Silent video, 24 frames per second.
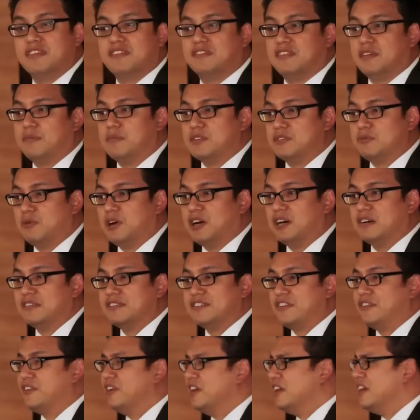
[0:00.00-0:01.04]
system as well.
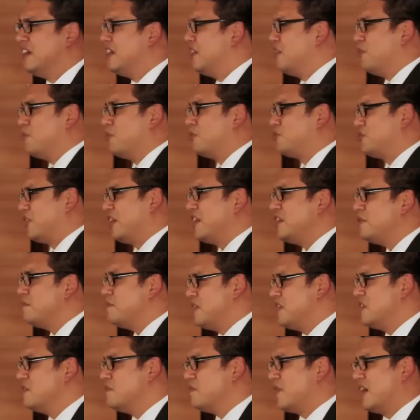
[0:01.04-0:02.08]
So we're trying to
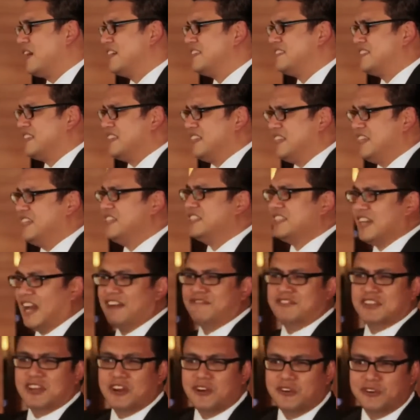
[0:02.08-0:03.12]
minimize the need to
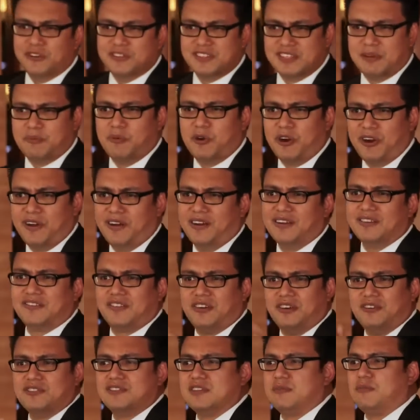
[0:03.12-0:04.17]
have to go to somewhere else,
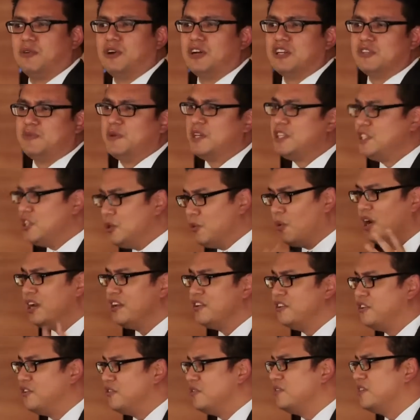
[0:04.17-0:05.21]
because you want
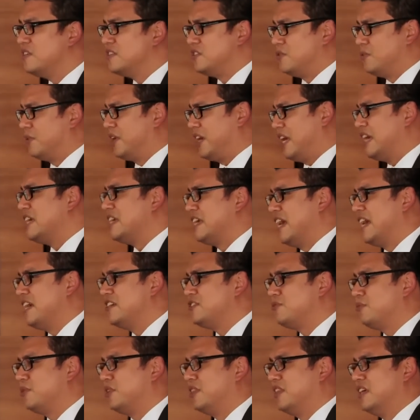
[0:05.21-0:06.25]
to do this. You want to
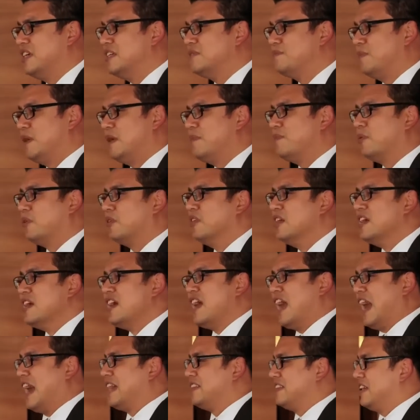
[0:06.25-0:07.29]
engage with these people
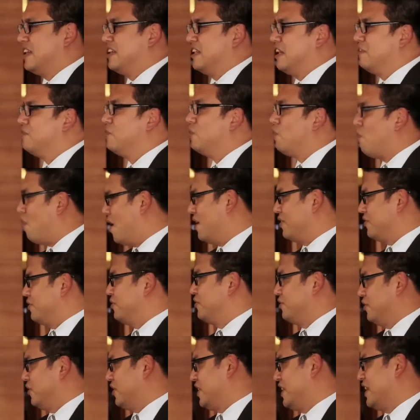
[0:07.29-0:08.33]
at that level while
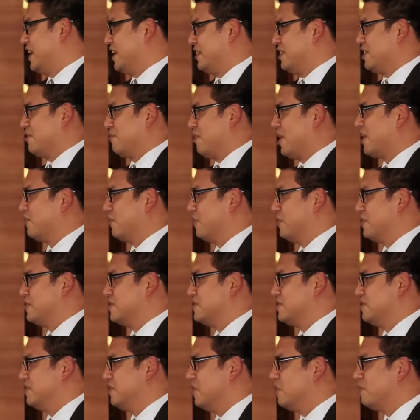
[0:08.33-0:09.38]
you're looking at their
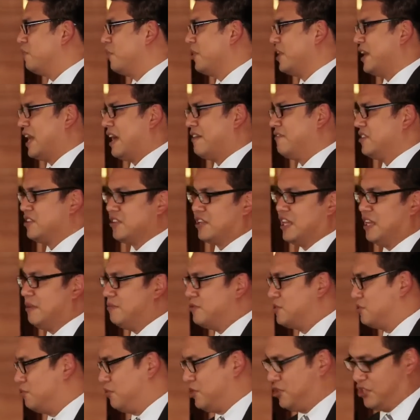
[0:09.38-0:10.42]
records. No point having to
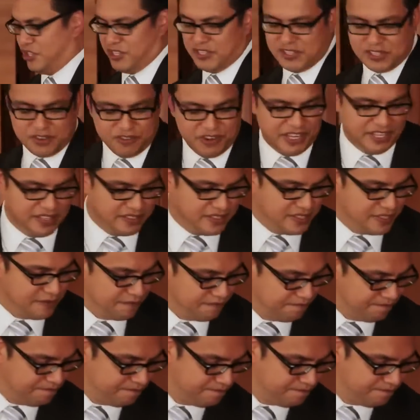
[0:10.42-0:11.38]
keep switching screens.